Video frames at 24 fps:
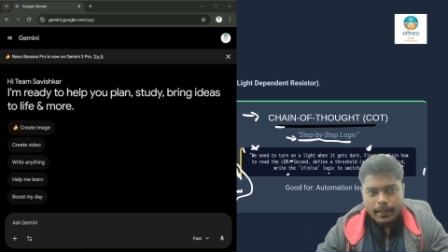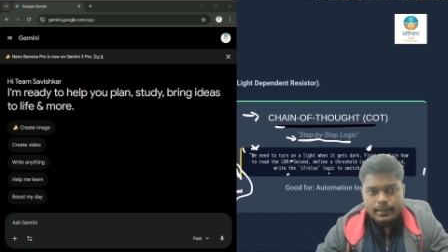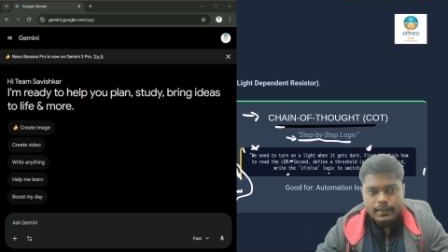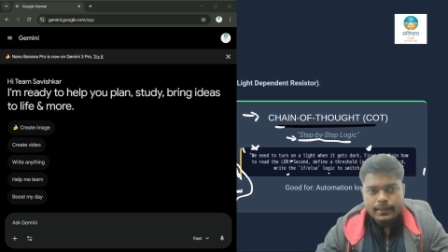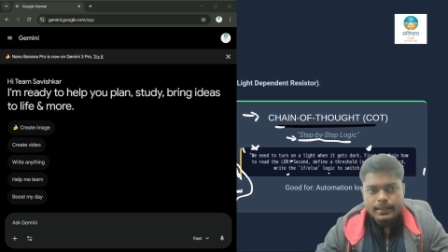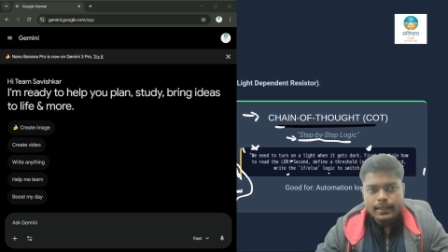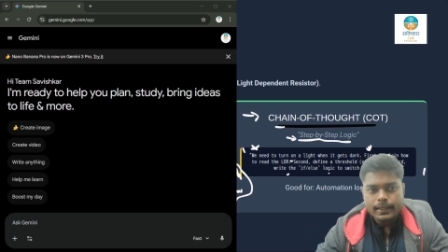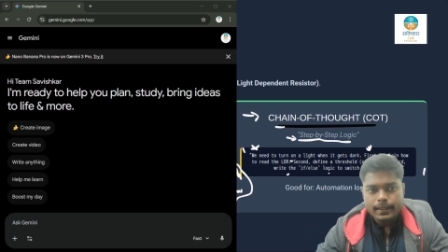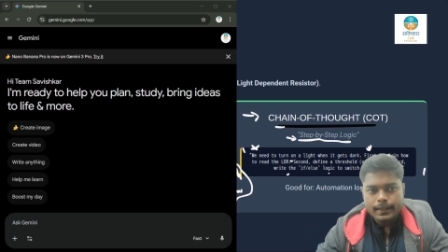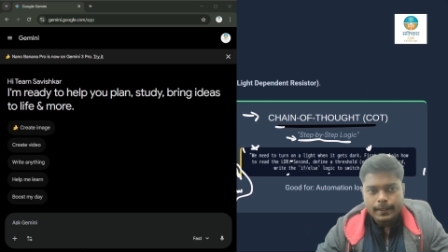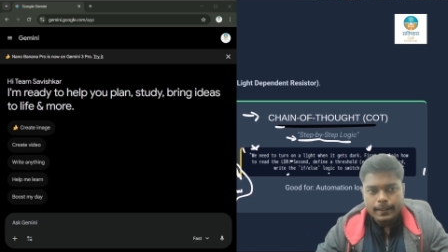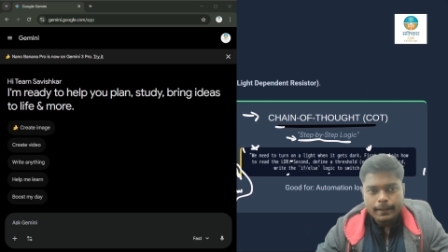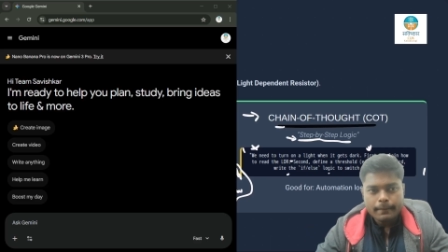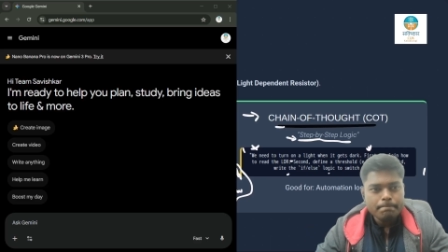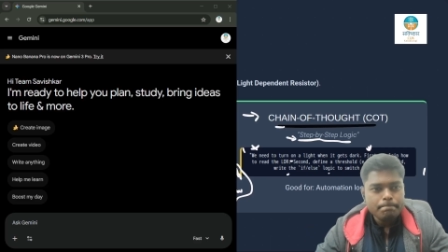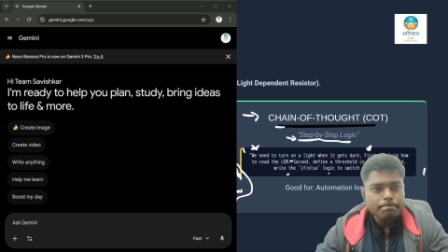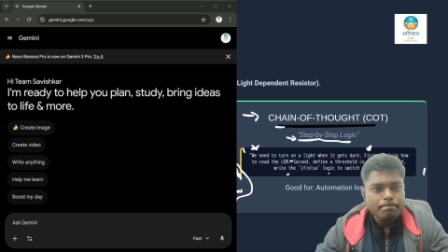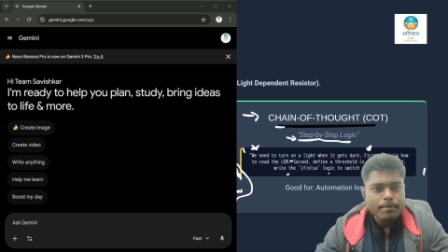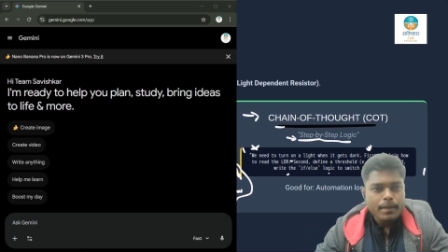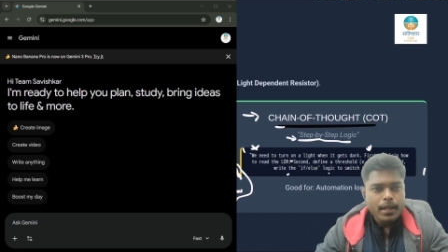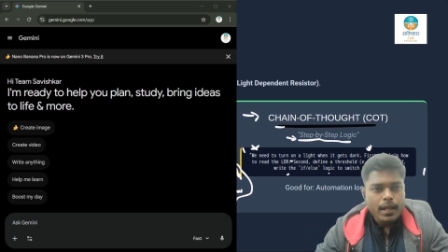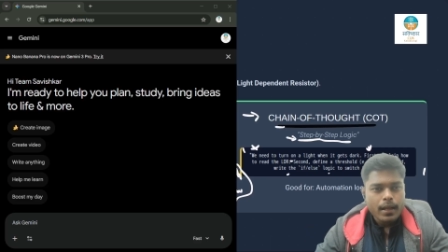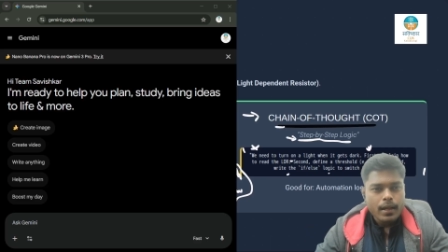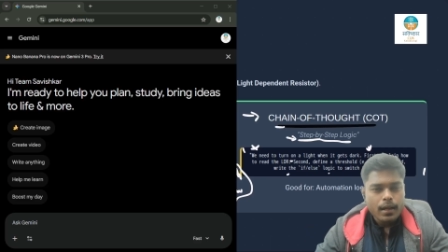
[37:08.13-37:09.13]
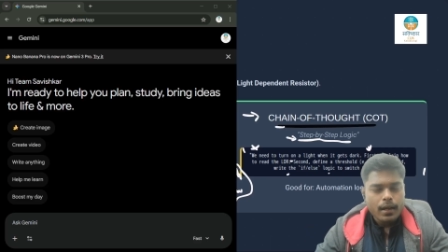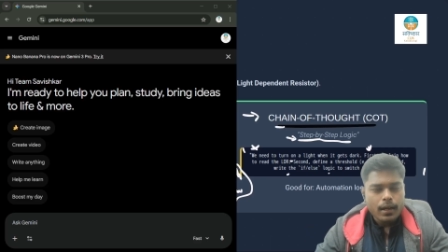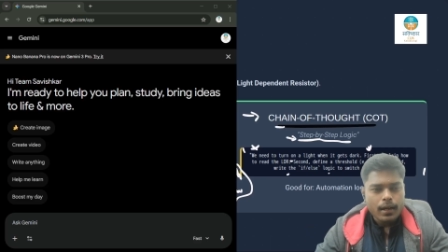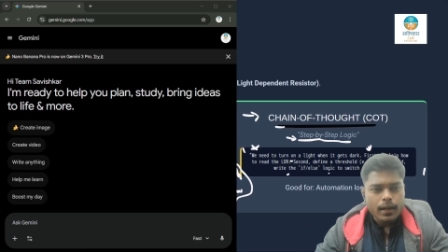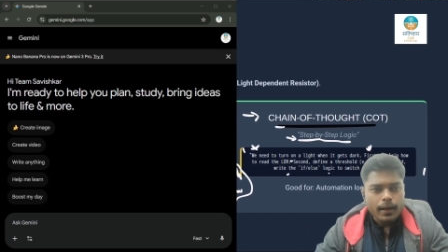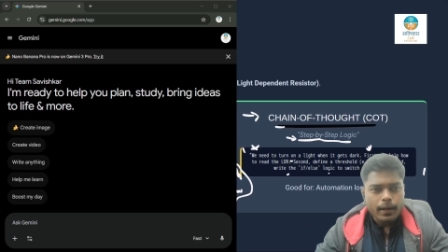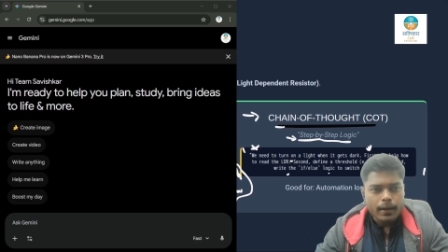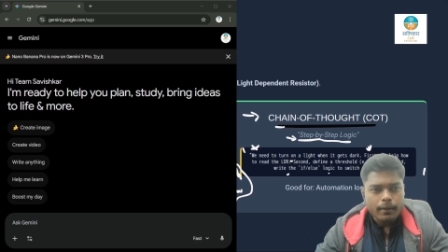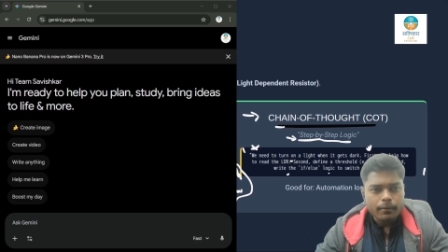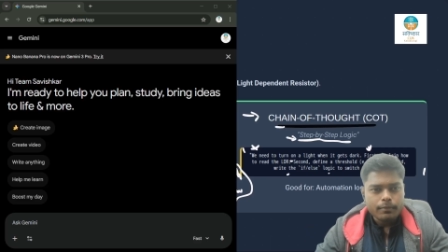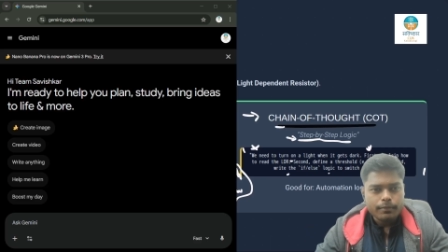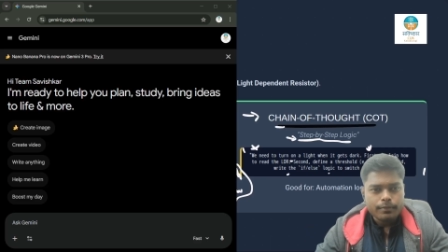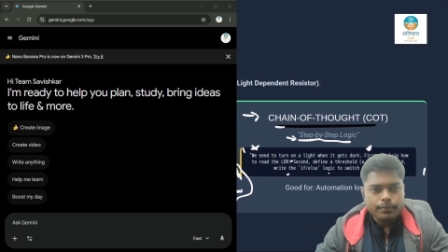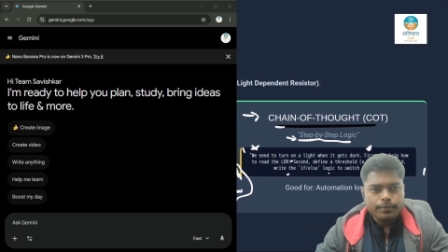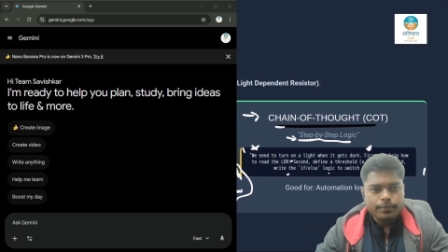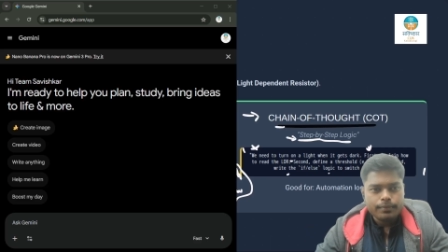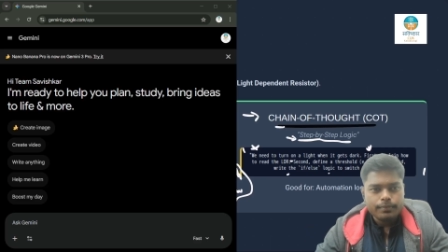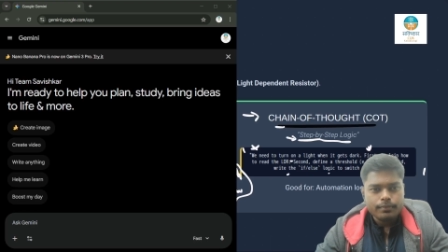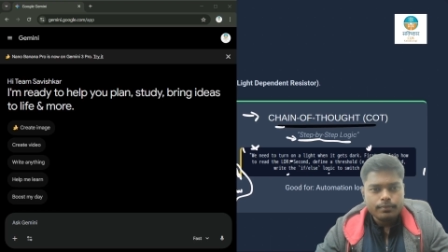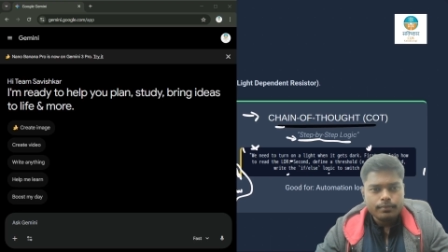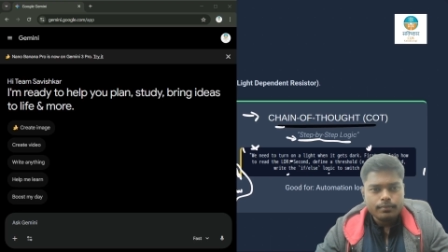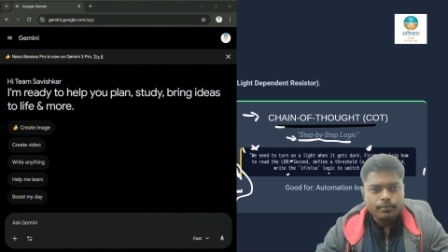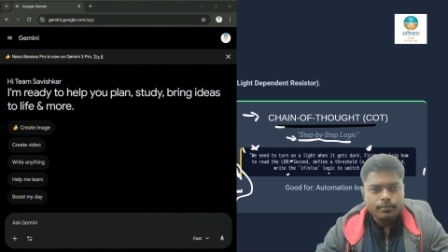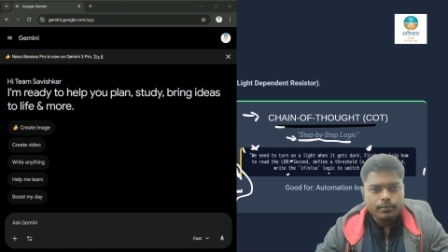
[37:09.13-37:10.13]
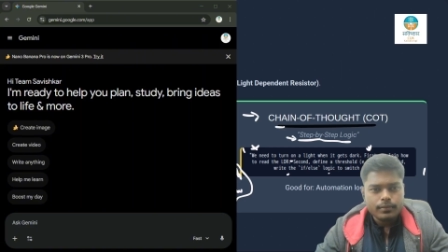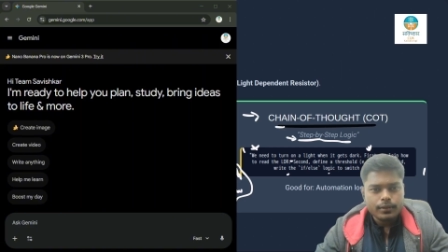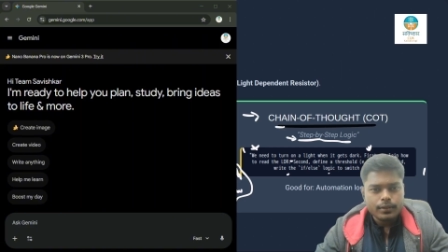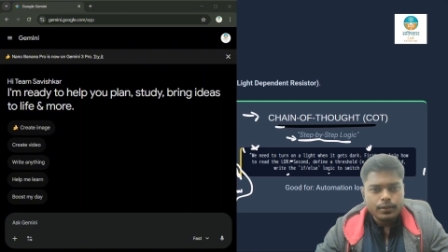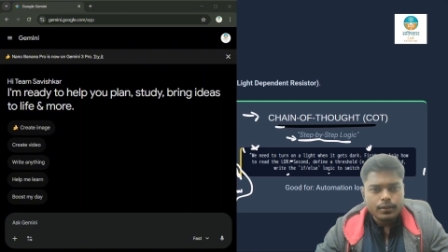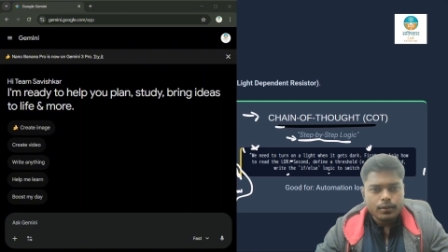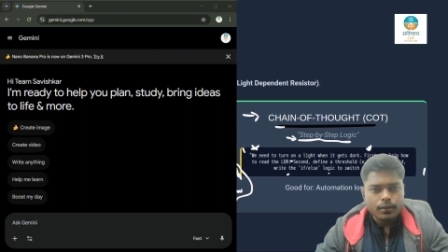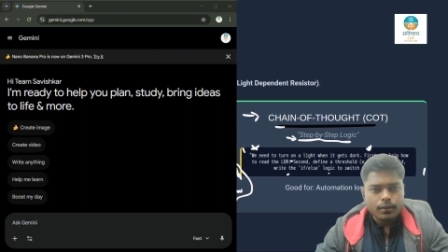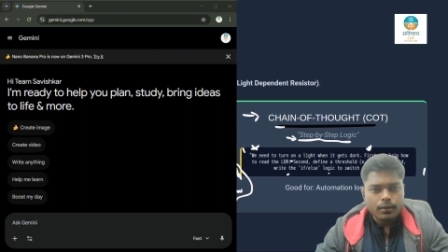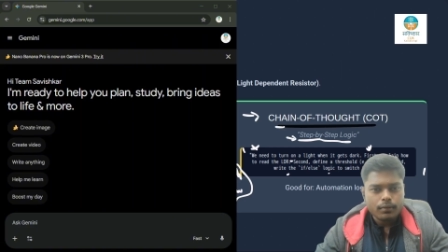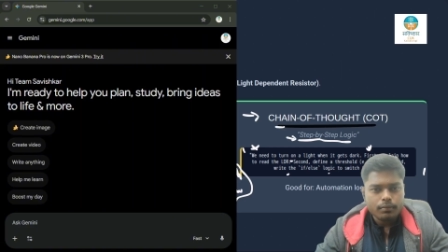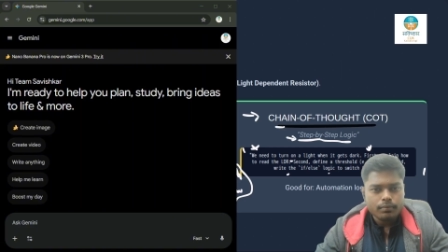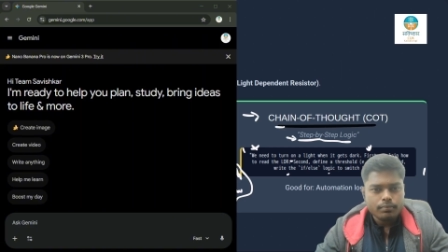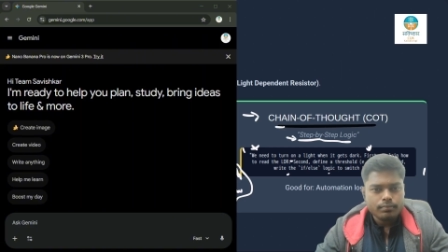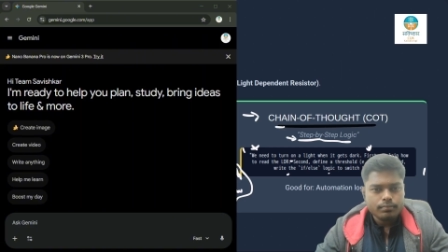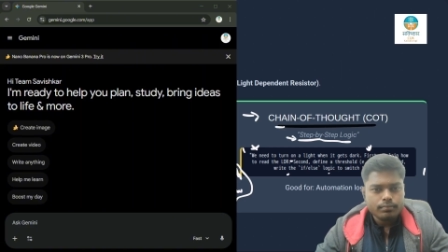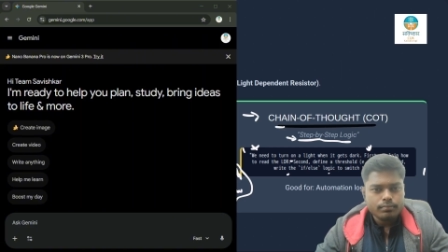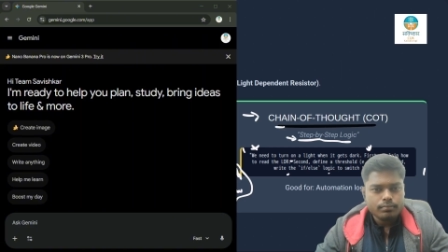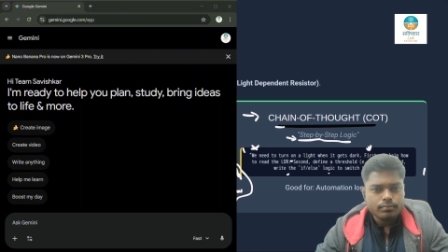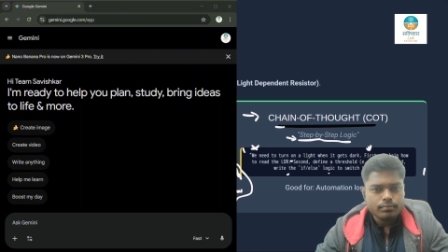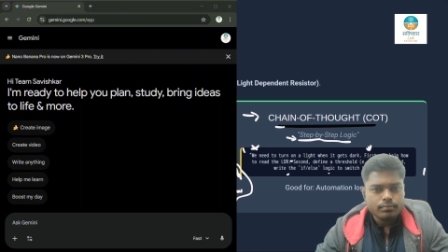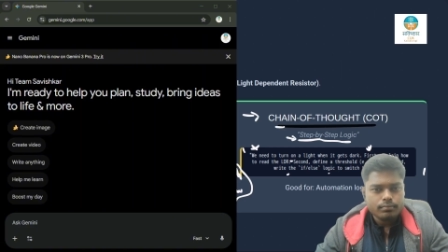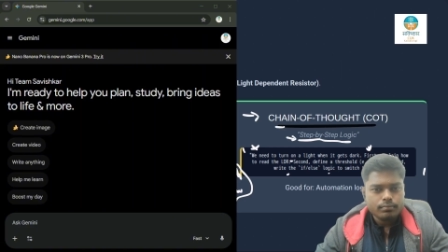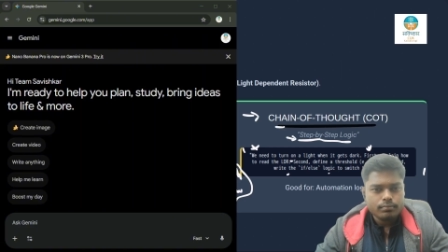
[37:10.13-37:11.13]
basically, uh, you know,